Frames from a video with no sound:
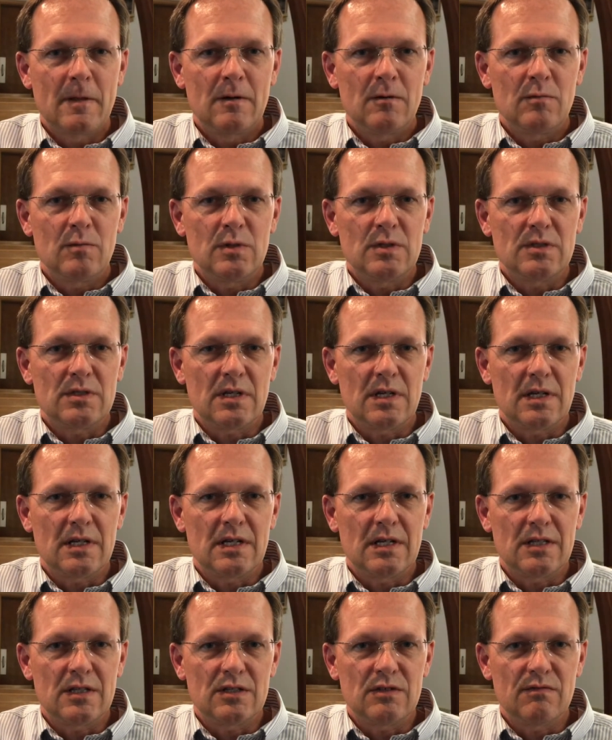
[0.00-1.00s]
be saying
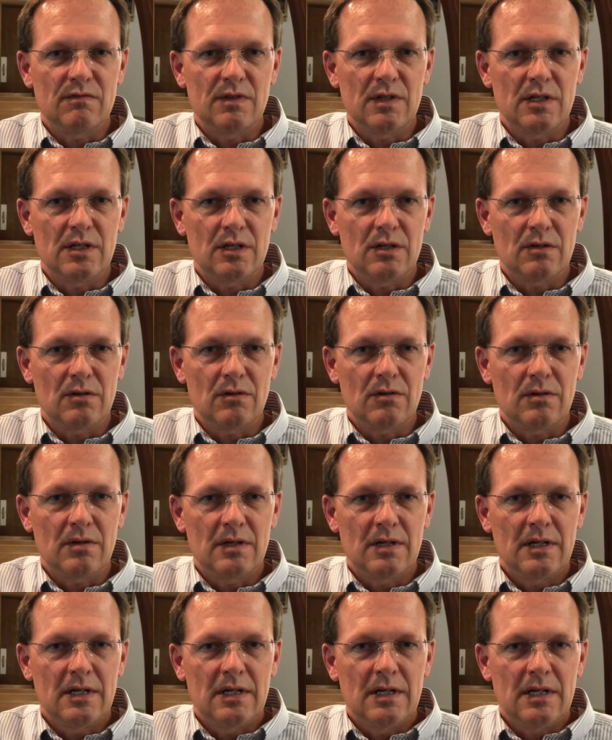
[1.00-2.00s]
on this video.
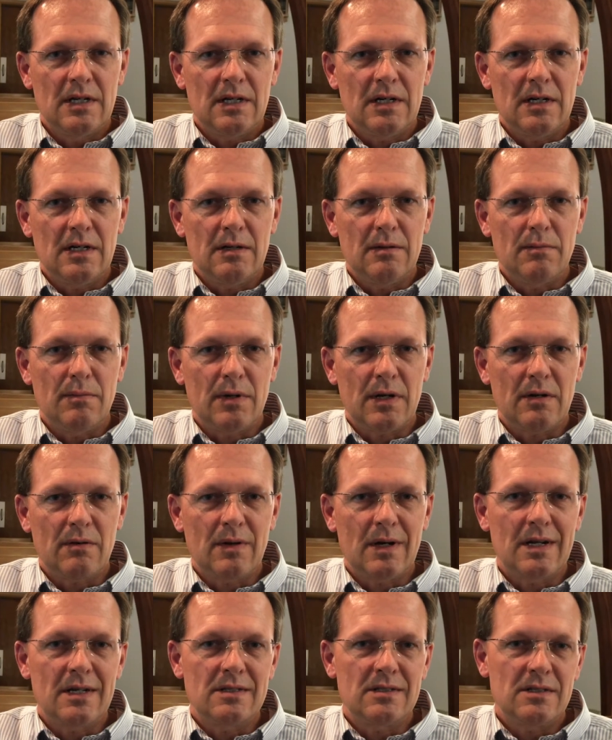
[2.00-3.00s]
But I
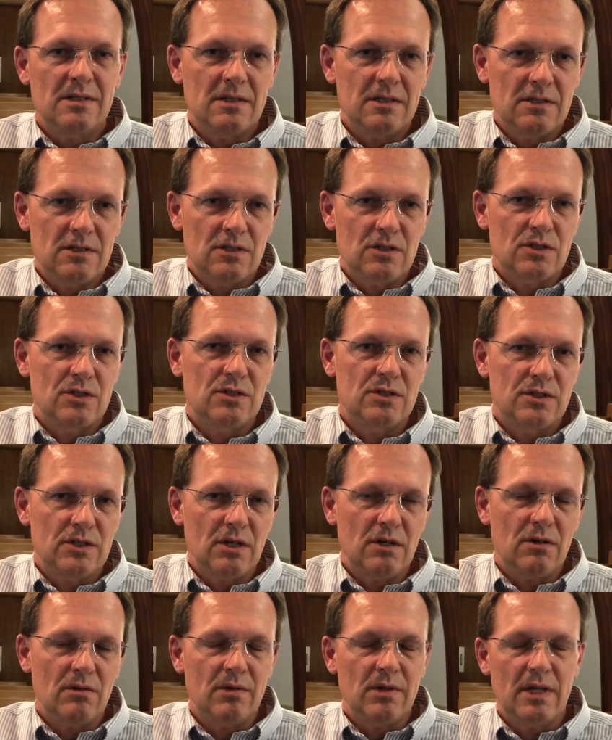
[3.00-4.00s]
wanted to just
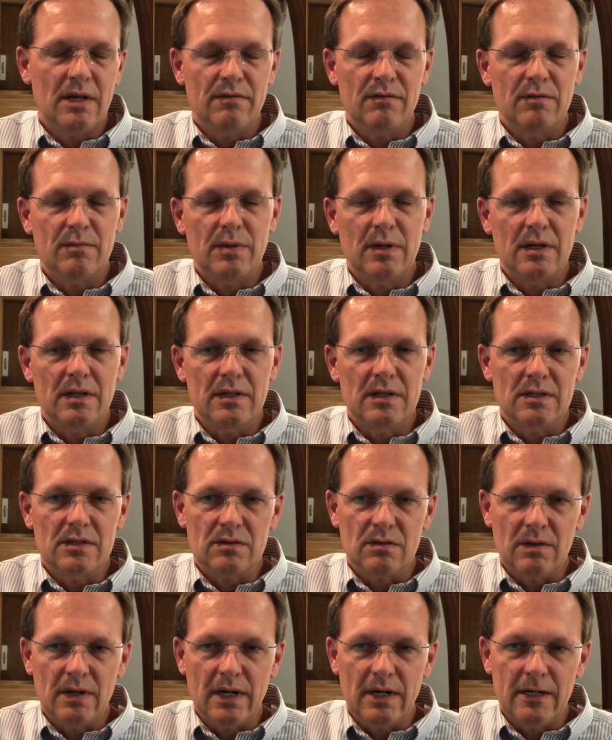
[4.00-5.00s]
share it with everybody this
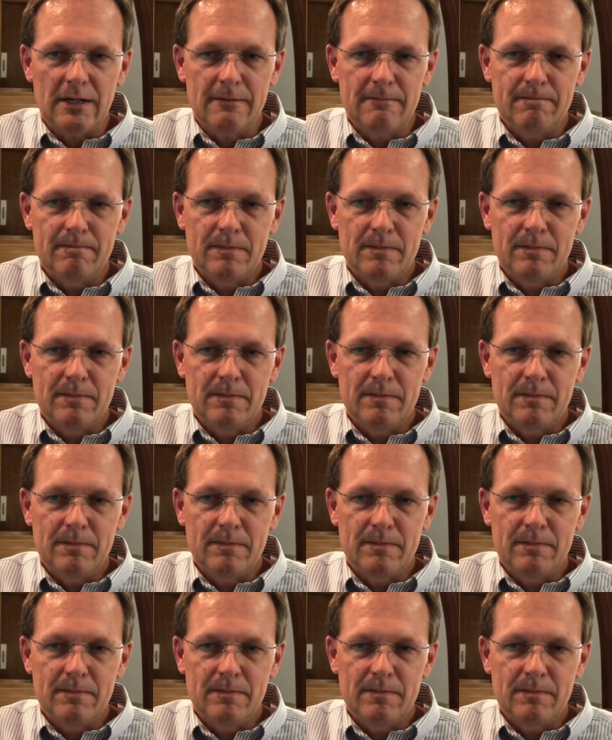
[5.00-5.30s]
way.